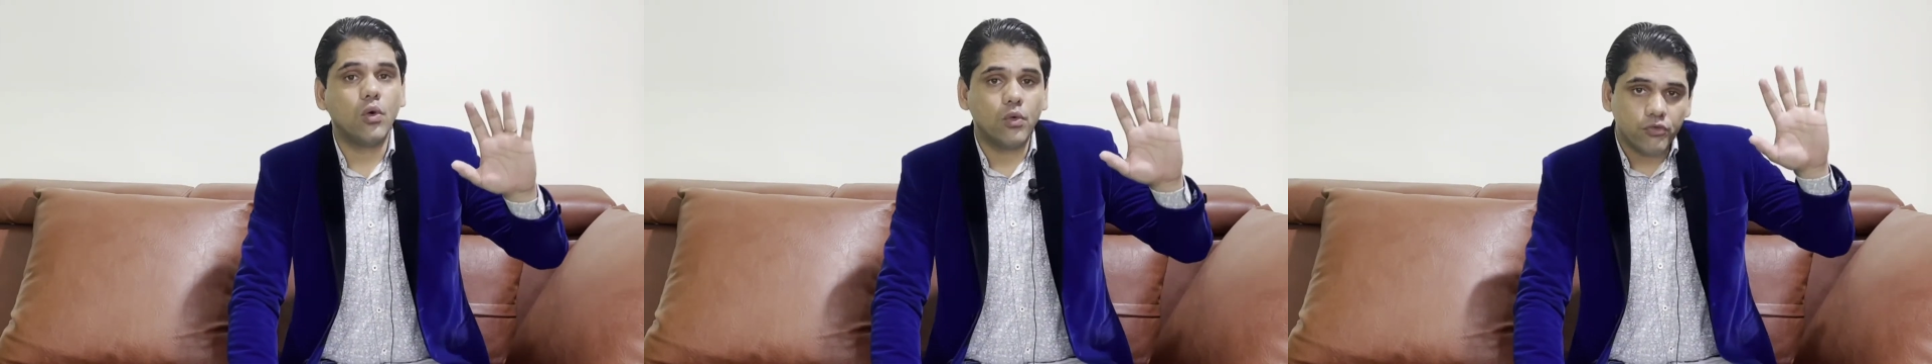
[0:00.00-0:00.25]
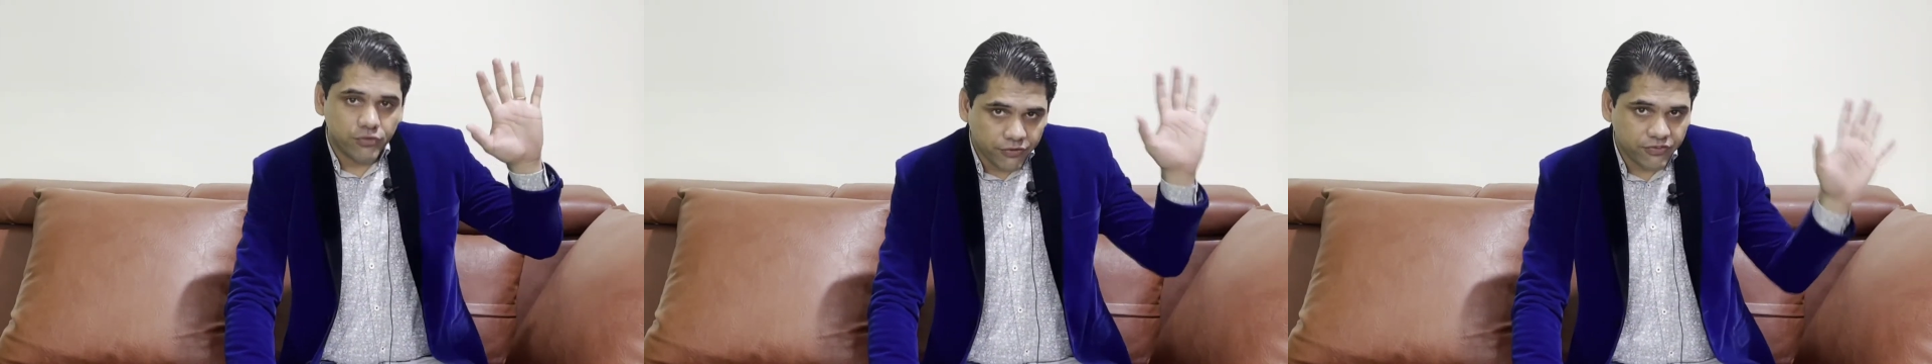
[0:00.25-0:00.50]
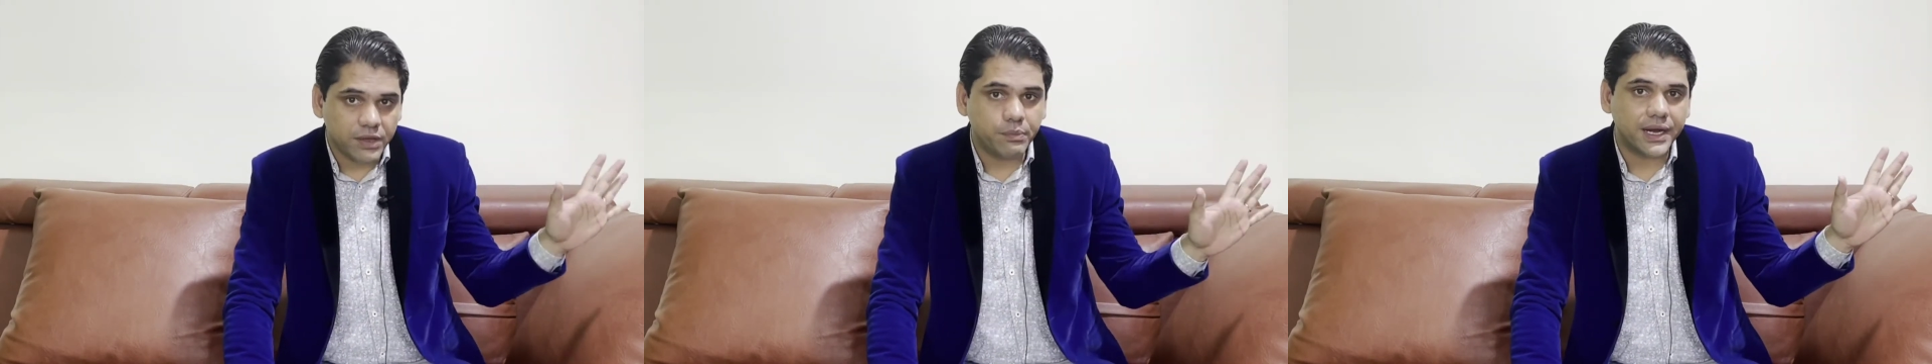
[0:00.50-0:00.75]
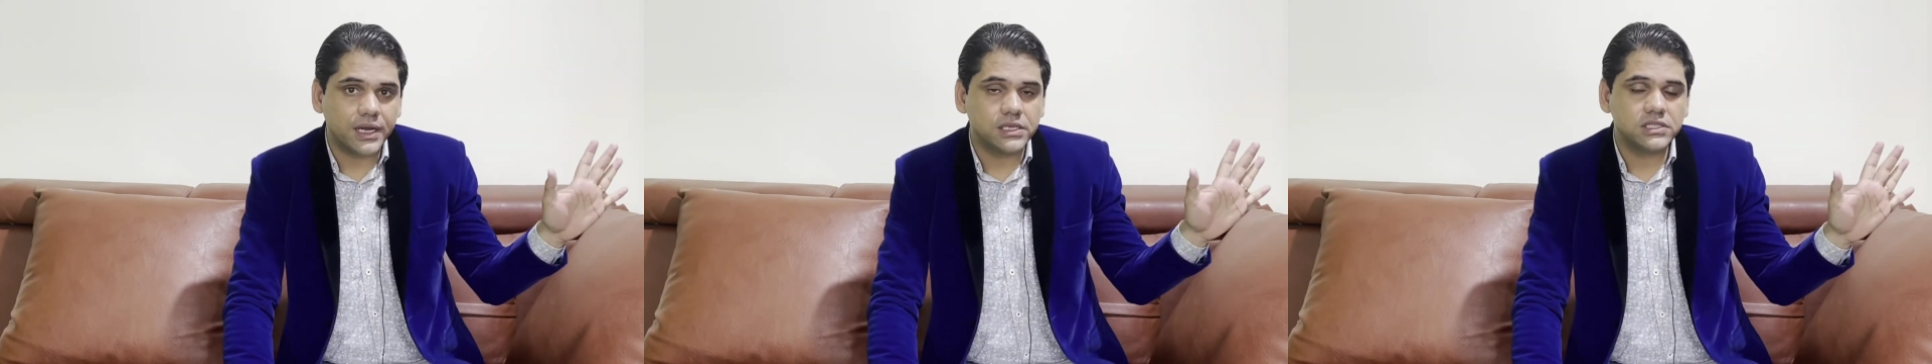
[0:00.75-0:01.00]
50
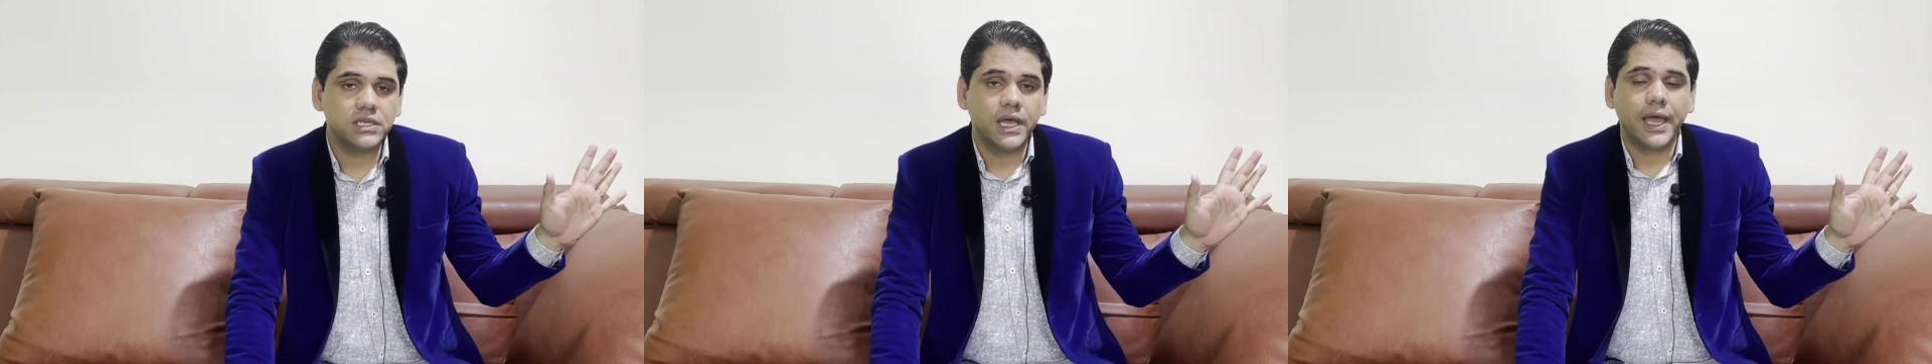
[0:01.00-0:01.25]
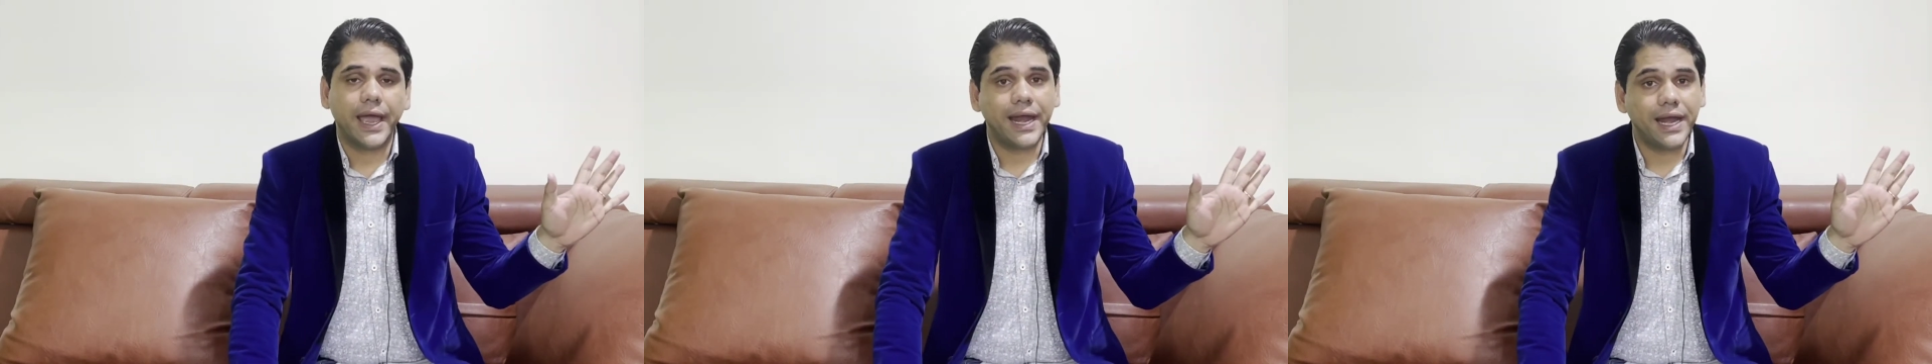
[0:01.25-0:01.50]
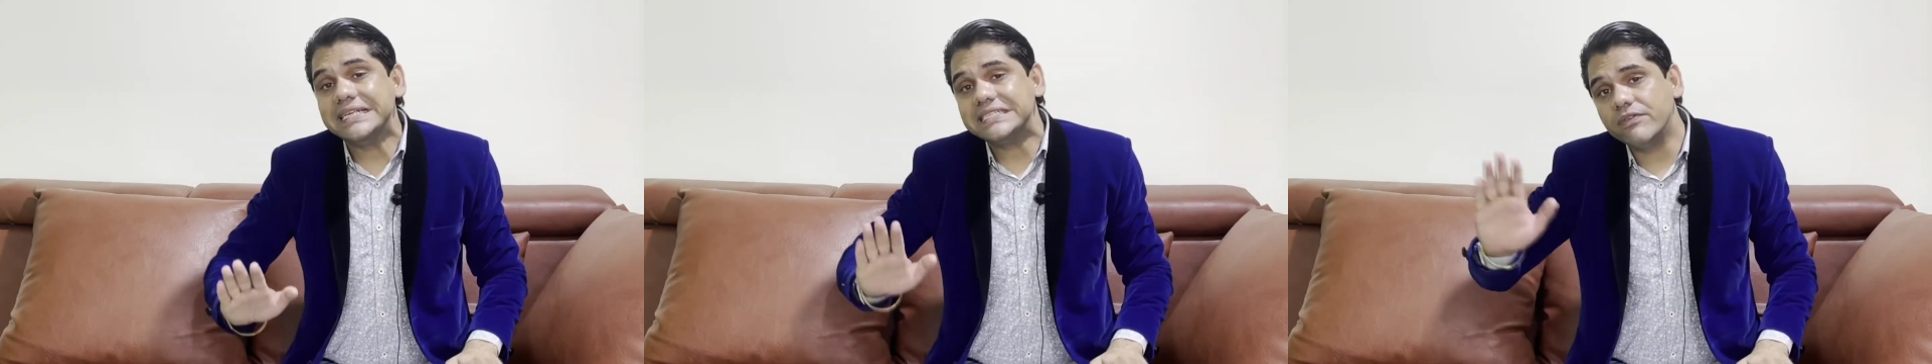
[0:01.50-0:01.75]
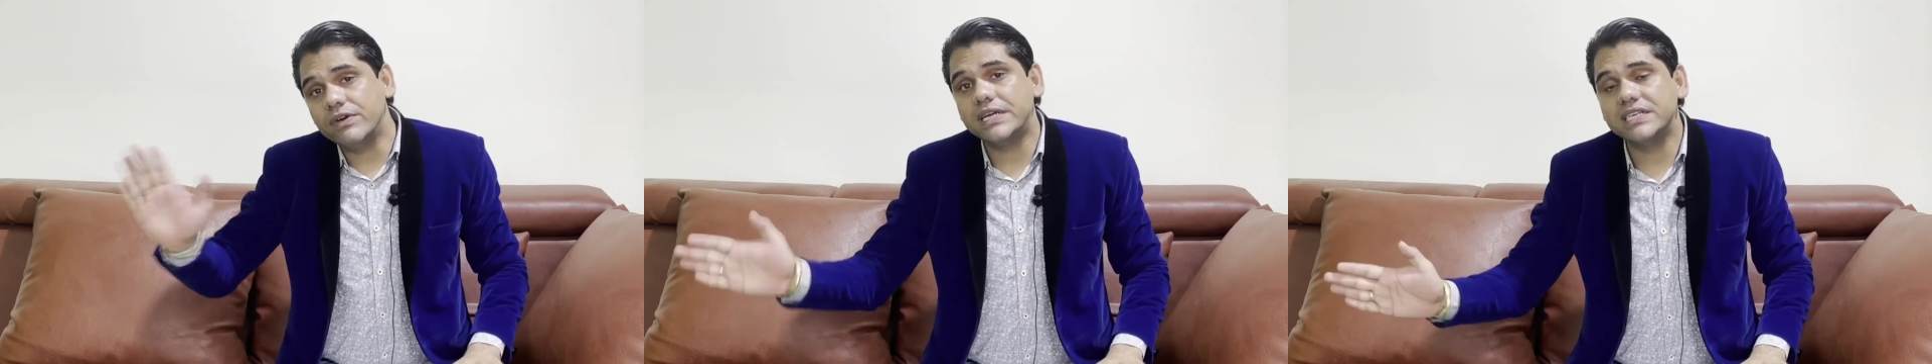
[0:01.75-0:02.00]
medals, and in
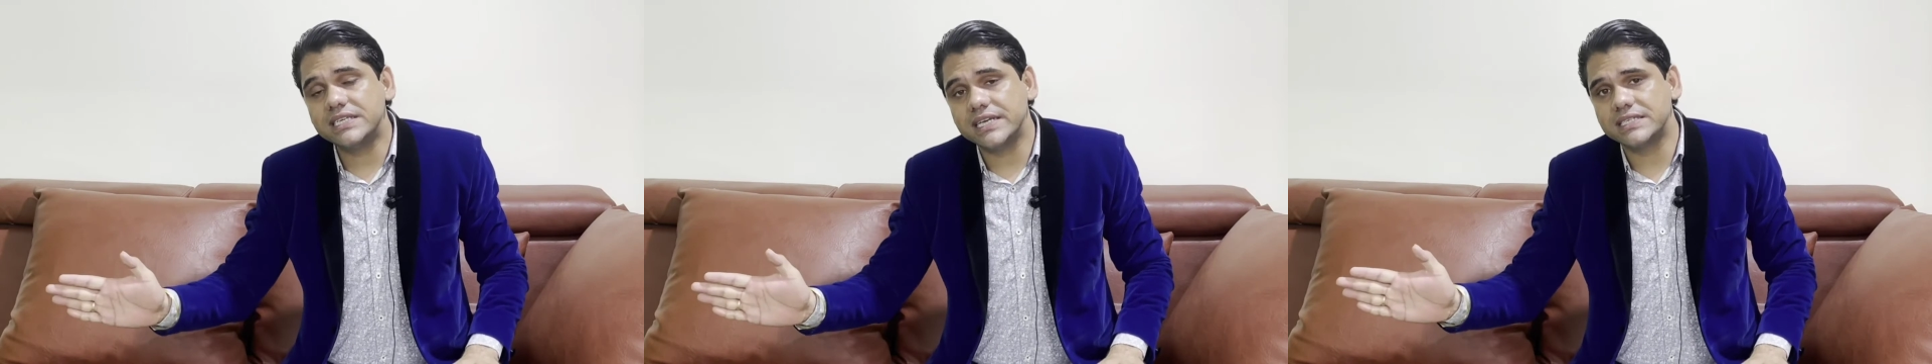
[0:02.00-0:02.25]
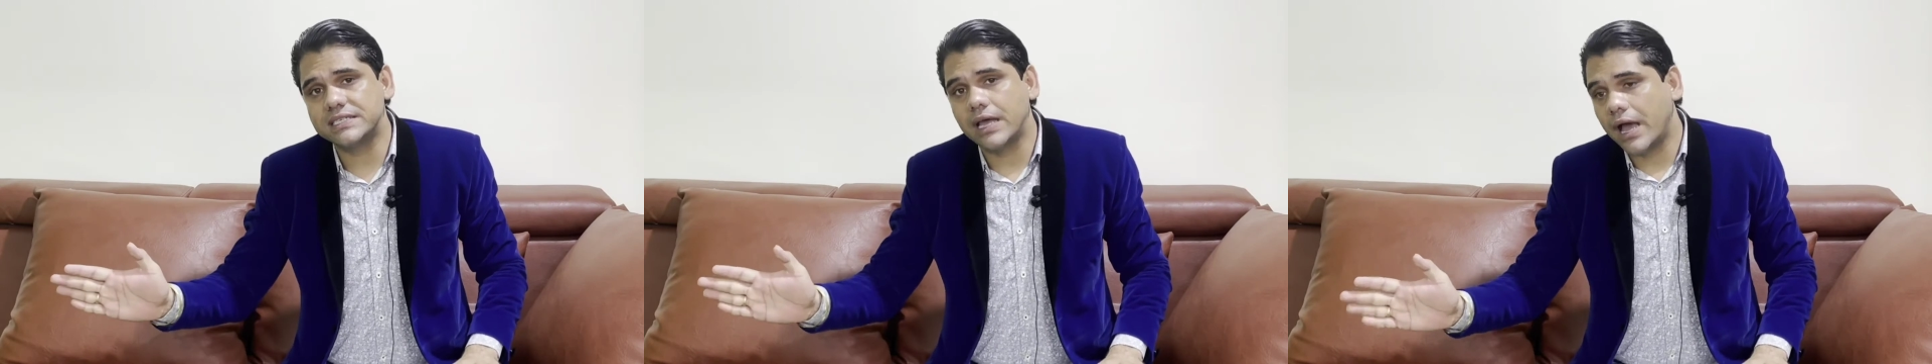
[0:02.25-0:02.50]
76